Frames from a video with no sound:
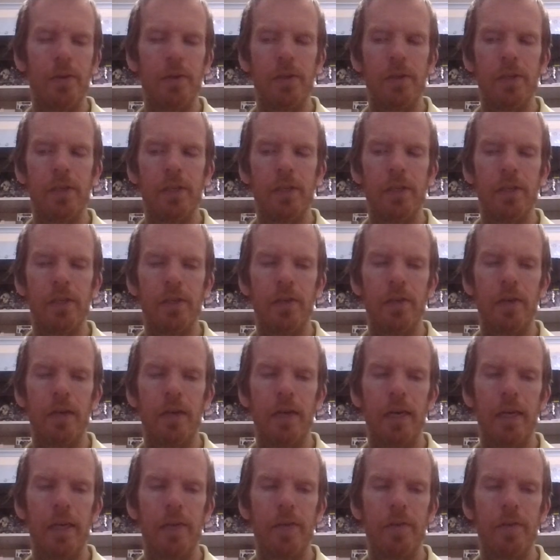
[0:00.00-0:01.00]
loses a
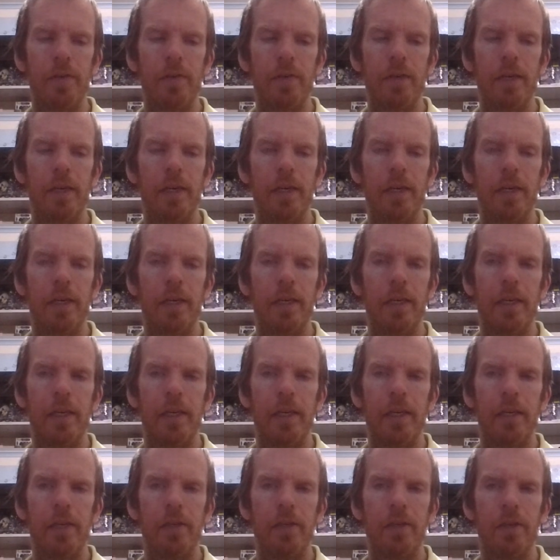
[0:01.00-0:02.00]
life.
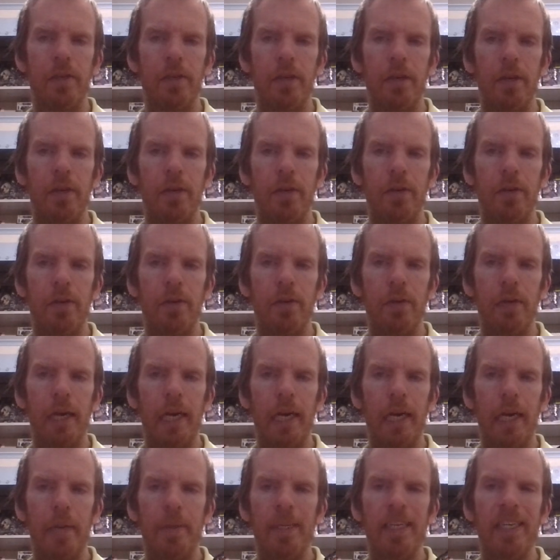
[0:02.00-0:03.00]
So,
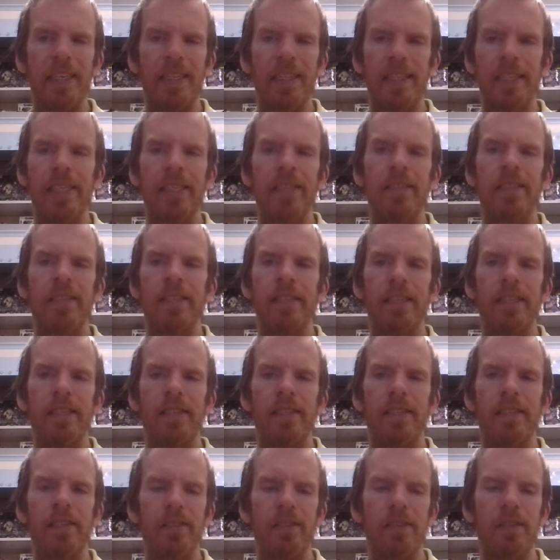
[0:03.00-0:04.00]
I mean, this
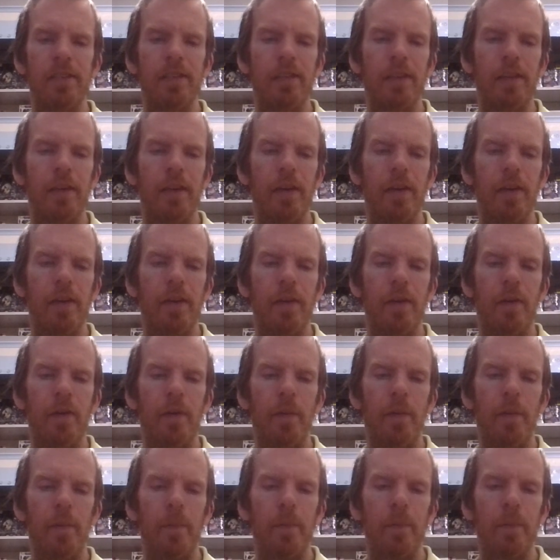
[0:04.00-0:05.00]
is
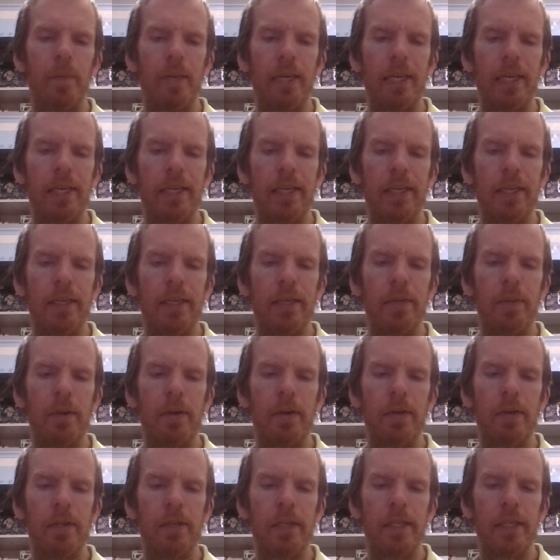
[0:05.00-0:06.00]
making your
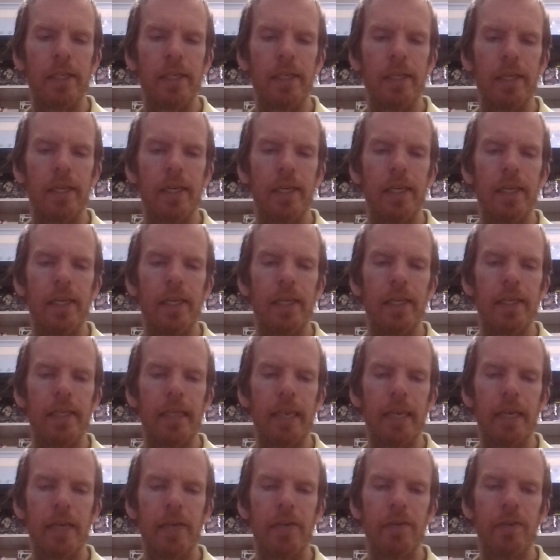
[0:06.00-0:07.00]
opponent
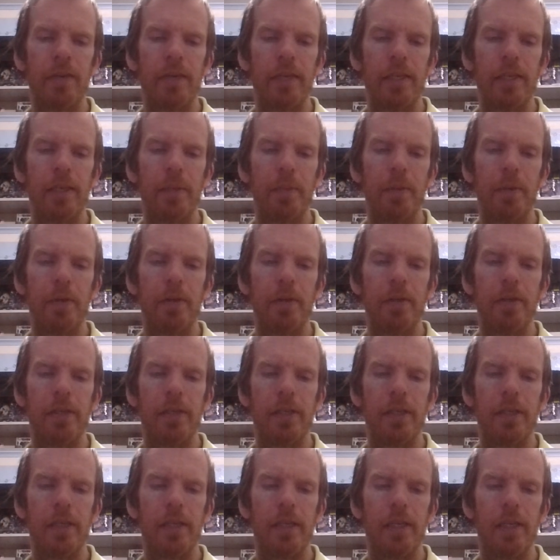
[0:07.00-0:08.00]
sacrifice a
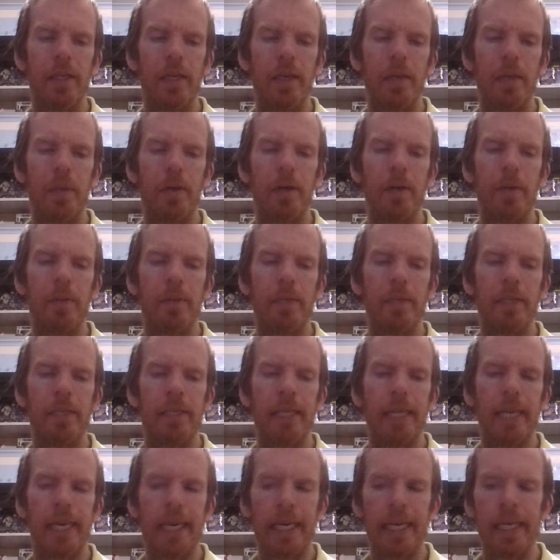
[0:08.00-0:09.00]

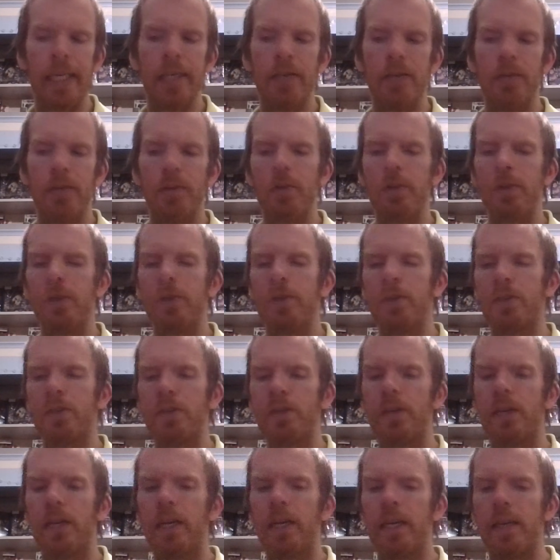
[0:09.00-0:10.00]
permanent and lose a
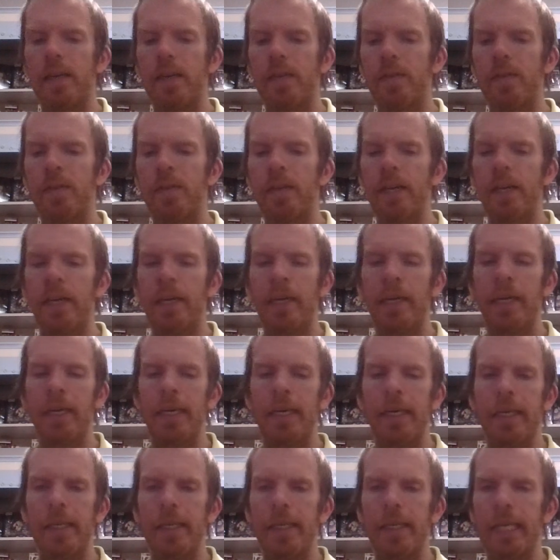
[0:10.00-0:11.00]
life.
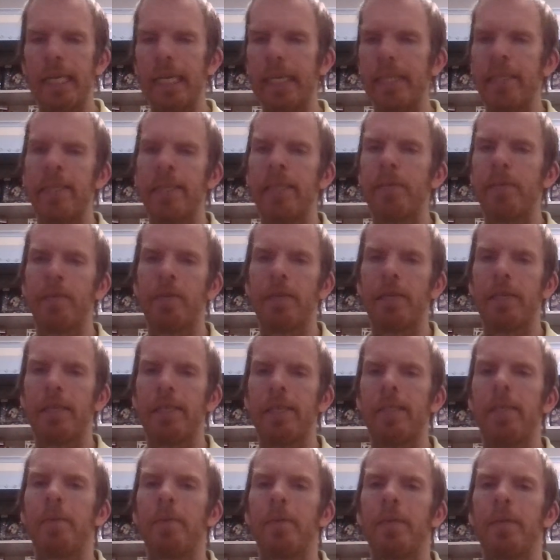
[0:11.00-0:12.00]
That seems like
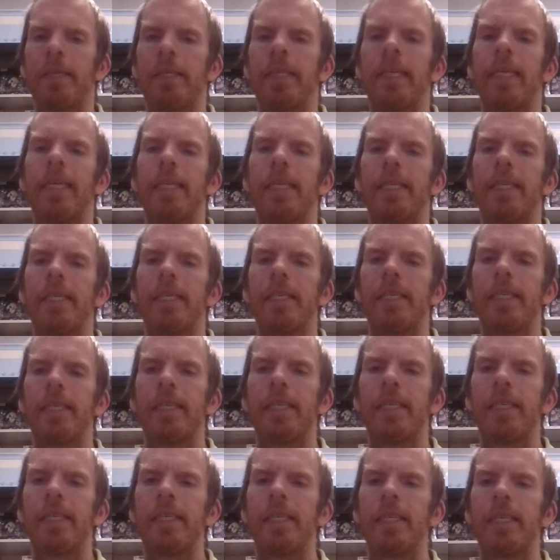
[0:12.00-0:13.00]
something that's going
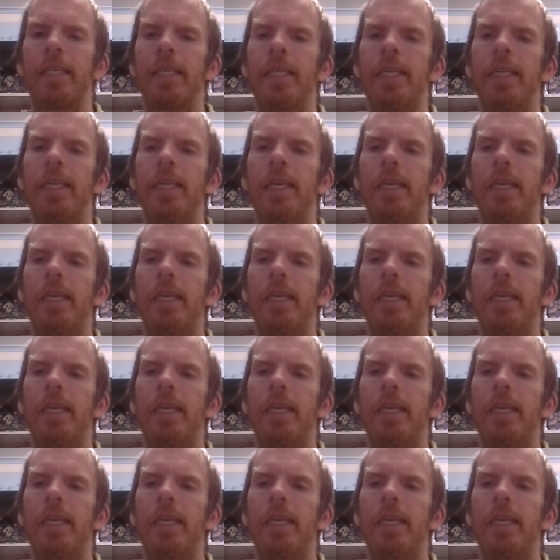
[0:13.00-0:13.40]
to